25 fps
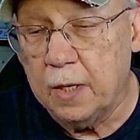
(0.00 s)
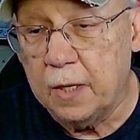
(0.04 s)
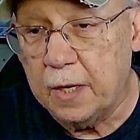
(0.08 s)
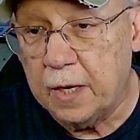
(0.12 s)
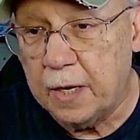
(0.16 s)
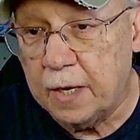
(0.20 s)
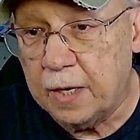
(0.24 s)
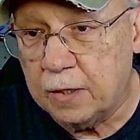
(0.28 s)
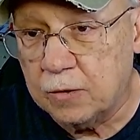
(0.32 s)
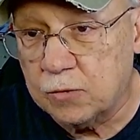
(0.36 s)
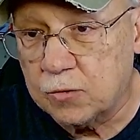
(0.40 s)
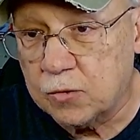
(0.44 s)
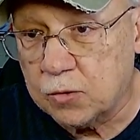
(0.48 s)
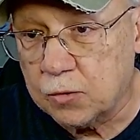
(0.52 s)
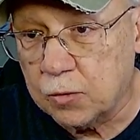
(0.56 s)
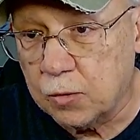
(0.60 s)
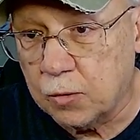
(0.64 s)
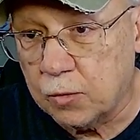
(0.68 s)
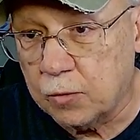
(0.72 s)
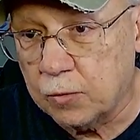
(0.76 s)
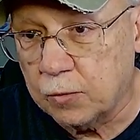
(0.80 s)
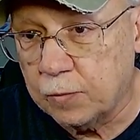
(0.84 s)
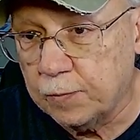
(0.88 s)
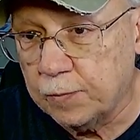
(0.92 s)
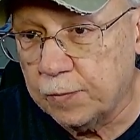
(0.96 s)
And
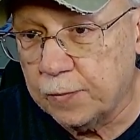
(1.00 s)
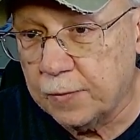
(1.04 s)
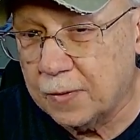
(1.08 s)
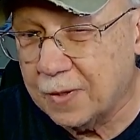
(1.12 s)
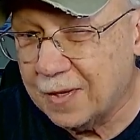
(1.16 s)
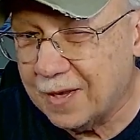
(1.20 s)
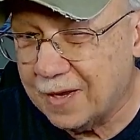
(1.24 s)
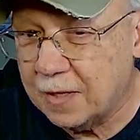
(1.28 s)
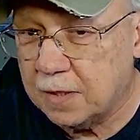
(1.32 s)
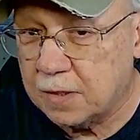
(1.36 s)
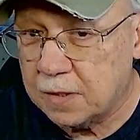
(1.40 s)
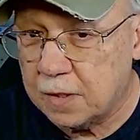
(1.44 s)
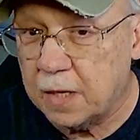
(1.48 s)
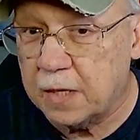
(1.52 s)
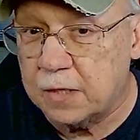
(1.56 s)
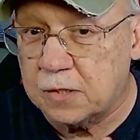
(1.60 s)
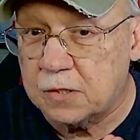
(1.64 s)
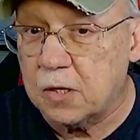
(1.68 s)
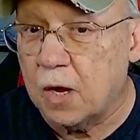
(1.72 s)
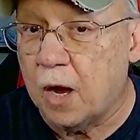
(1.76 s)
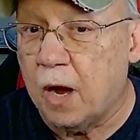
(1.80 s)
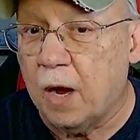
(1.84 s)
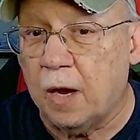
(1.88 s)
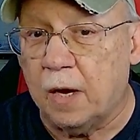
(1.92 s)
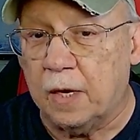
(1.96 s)
so it, it's
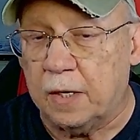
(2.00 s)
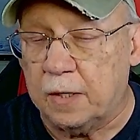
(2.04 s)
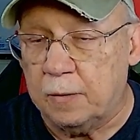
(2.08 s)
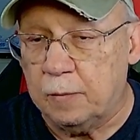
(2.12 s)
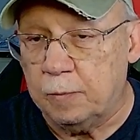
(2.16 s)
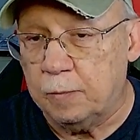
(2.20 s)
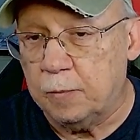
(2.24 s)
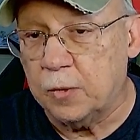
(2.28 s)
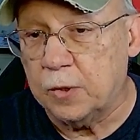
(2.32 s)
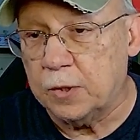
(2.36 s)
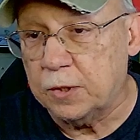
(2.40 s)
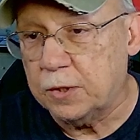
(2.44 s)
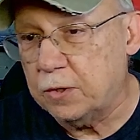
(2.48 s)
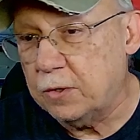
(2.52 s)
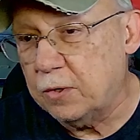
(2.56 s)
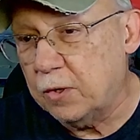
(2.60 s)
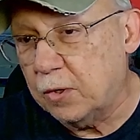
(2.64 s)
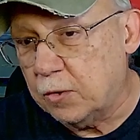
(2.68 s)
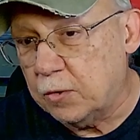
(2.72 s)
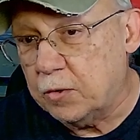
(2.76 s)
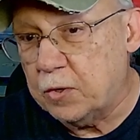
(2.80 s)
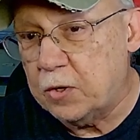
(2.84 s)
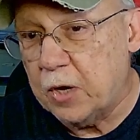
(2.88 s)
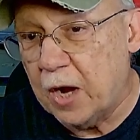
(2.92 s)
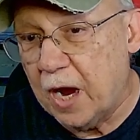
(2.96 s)
odd, but you
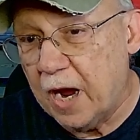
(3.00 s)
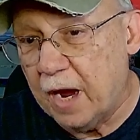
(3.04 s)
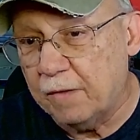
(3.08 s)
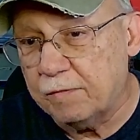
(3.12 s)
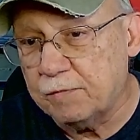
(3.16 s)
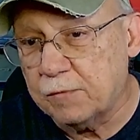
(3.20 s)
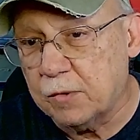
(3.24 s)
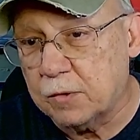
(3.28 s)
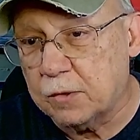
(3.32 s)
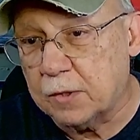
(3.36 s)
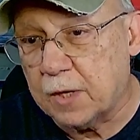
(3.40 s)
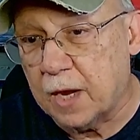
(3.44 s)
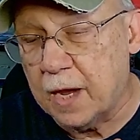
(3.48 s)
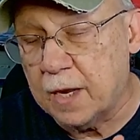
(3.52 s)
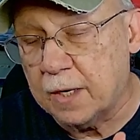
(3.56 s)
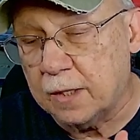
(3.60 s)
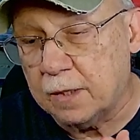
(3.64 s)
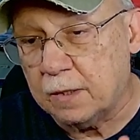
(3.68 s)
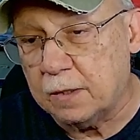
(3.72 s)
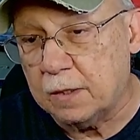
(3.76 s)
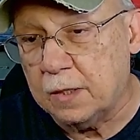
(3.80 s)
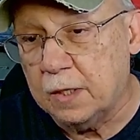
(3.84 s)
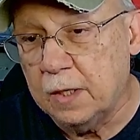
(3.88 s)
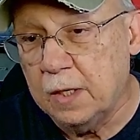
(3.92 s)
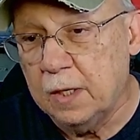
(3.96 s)
know, you have to kind
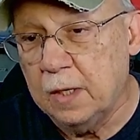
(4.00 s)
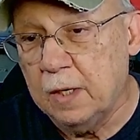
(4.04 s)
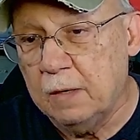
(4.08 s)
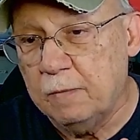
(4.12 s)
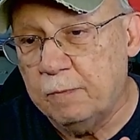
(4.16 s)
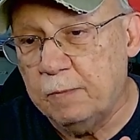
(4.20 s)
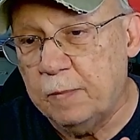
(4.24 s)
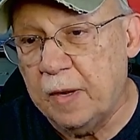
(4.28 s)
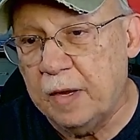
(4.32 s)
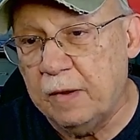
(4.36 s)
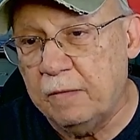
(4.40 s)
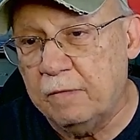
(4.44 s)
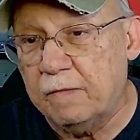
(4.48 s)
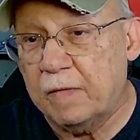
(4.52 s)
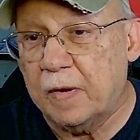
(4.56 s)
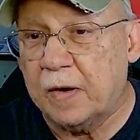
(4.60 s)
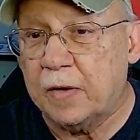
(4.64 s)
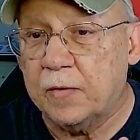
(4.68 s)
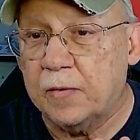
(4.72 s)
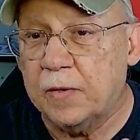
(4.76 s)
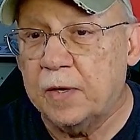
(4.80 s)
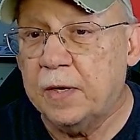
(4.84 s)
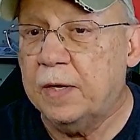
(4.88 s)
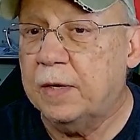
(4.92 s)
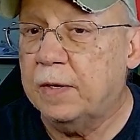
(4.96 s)
of be
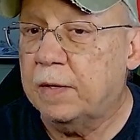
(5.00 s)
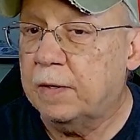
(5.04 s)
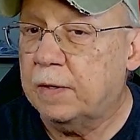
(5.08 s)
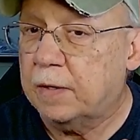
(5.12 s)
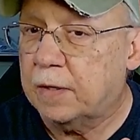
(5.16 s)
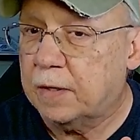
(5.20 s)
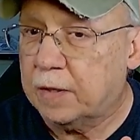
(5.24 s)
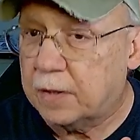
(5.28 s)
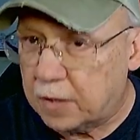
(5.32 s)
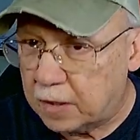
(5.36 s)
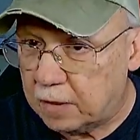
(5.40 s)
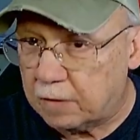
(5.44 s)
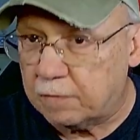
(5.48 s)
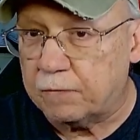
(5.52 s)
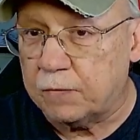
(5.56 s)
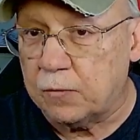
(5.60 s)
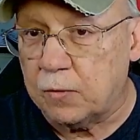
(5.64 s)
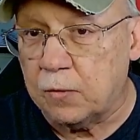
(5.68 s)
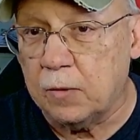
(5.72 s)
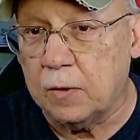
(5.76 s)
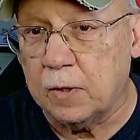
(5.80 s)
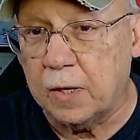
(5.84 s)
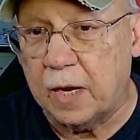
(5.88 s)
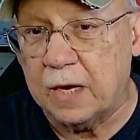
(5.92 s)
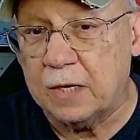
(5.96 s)
very
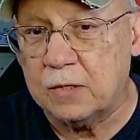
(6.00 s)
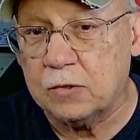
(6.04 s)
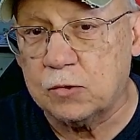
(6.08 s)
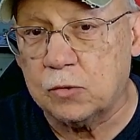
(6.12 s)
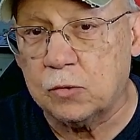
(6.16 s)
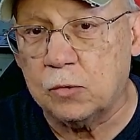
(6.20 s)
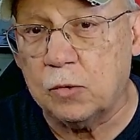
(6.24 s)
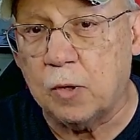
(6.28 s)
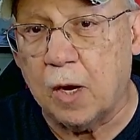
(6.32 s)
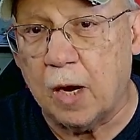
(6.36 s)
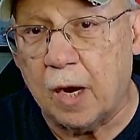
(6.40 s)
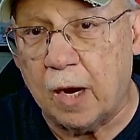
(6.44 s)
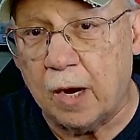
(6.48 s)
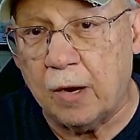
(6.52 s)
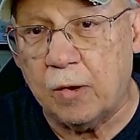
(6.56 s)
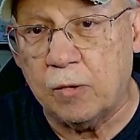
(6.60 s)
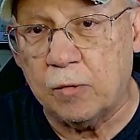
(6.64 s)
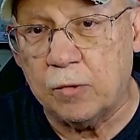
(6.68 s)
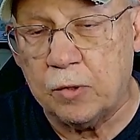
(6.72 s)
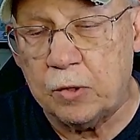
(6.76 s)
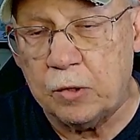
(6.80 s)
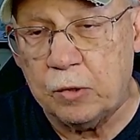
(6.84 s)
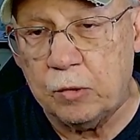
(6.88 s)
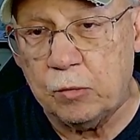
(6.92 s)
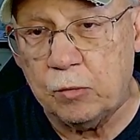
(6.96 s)
careful as to how
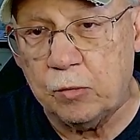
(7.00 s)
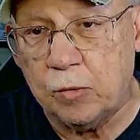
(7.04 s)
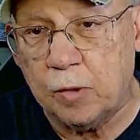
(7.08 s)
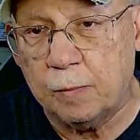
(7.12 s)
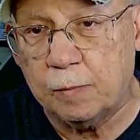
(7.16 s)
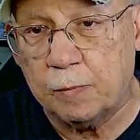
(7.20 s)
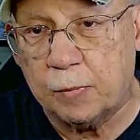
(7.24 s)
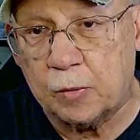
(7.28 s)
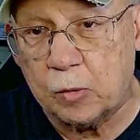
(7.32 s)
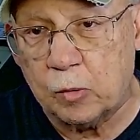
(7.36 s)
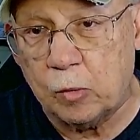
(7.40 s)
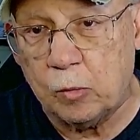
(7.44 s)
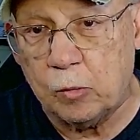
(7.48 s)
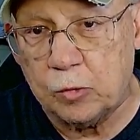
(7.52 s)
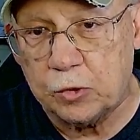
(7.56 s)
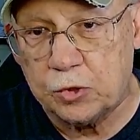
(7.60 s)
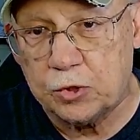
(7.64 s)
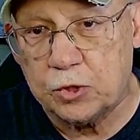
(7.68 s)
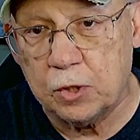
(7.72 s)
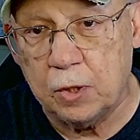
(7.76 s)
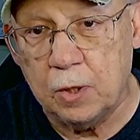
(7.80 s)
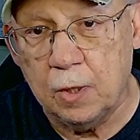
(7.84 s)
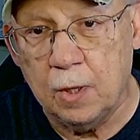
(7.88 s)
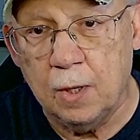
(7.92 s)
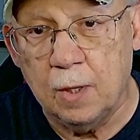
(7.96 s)
you
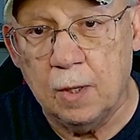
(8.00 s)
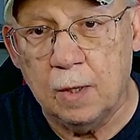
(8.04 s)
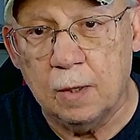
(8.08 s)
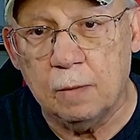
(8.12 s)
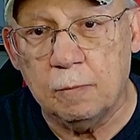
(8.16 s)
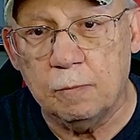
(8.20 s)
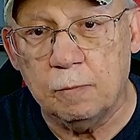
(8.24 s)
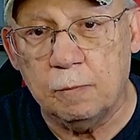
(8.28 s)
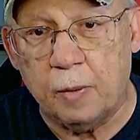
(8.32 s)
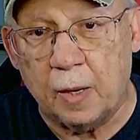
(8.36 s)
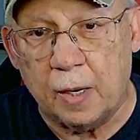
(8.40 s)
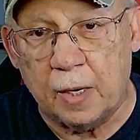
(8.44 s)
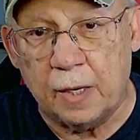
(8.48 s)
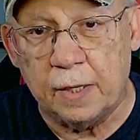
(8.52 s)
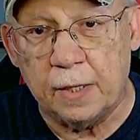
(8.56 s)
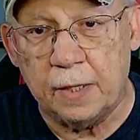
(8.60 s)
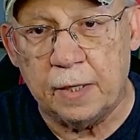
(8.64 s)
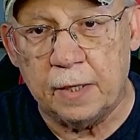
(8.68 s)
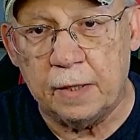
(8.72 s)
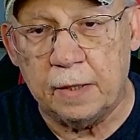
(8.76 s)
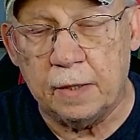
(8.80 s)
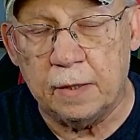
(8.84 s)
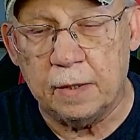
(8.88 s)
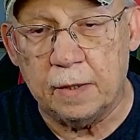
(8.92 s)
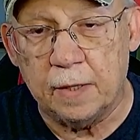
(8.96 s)
approach
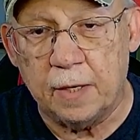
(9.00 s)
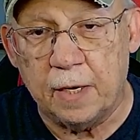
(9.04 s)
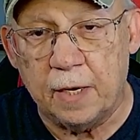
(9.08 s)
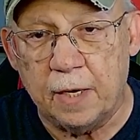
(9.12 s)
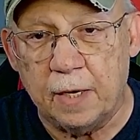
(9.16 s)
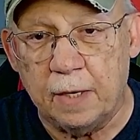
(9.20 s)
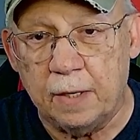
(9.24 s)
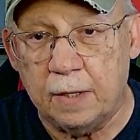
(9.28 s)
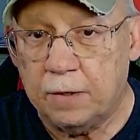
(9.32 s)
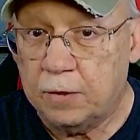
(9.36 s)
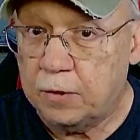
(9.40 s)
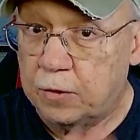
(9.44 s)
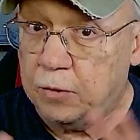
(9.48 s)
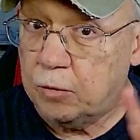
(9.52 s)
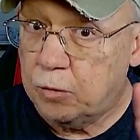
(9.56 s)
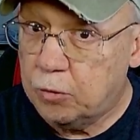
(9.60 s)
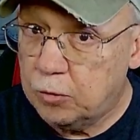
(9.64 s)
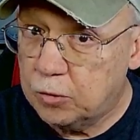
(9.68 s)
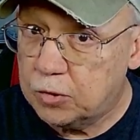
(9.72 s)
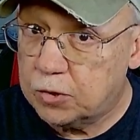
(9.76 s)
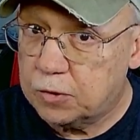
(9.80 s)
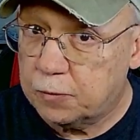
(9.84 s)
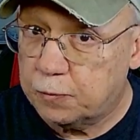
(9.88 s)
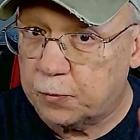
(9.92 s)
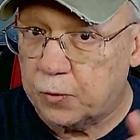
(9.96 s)
buying a
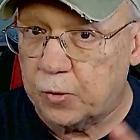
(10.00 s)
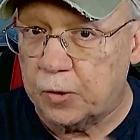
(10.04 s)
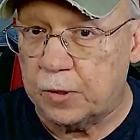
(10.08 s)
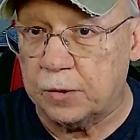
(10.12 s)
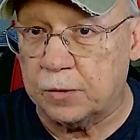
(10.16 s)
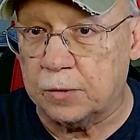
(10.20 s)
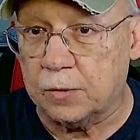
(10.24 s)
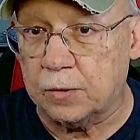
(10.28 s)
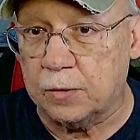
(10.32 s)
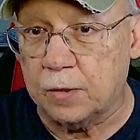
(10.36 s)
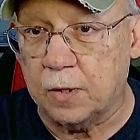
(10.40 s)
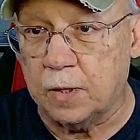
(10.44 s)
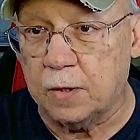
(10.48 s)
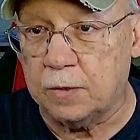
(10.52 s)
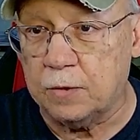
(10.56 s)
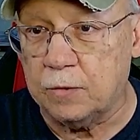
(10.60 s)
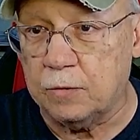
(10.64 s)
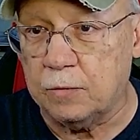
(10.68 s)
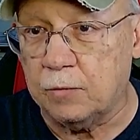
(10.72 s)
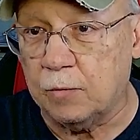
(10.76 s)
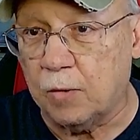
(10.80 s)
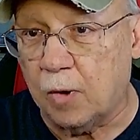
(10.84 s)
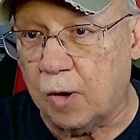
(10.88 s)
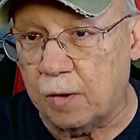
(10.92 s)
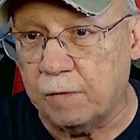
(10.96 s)
used printer and
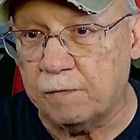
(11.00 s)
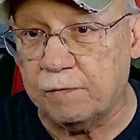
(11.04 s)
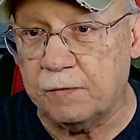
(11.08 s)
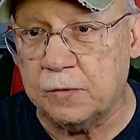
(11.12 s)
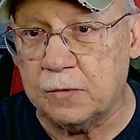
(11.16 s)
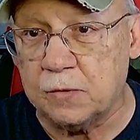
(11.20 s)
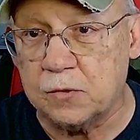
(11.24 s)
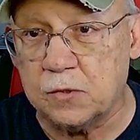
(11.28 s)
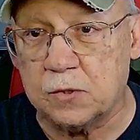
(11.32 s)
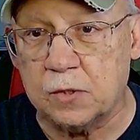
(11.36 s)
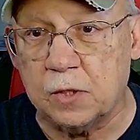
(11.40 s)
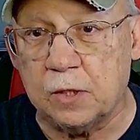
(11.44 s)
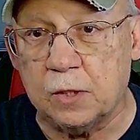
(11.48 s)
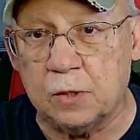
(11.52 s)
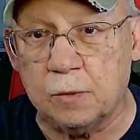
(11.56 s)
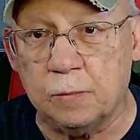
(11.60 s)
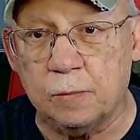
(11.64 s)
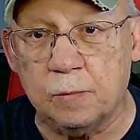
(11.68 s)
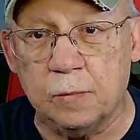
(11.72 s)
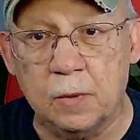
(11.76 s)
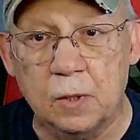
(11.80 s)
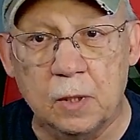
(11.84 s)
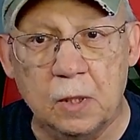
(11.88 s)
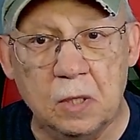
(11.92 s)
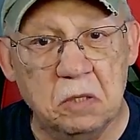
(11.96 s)
you often see
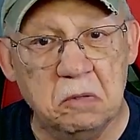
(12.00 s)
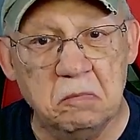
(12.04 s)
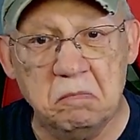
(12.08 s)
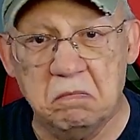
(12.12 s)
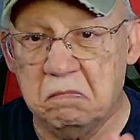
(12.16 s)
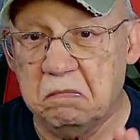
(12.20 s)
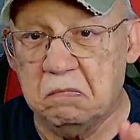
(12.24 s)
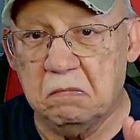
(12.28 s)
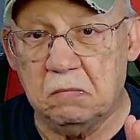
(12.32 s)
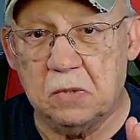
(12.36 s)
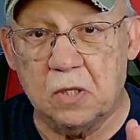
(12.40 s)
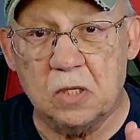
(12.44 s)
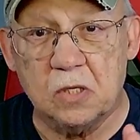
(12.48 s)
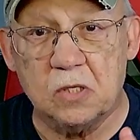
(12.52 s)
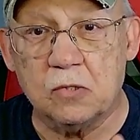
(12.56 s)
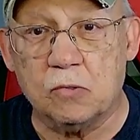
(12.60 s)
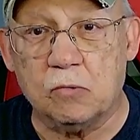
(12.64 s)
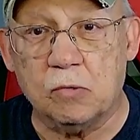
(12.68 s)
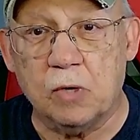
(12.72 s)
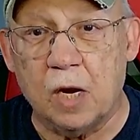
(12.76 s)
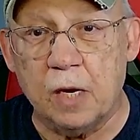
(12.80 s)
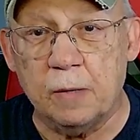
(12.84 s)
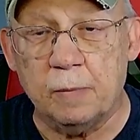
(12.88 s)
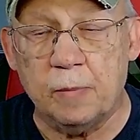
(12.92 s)
them described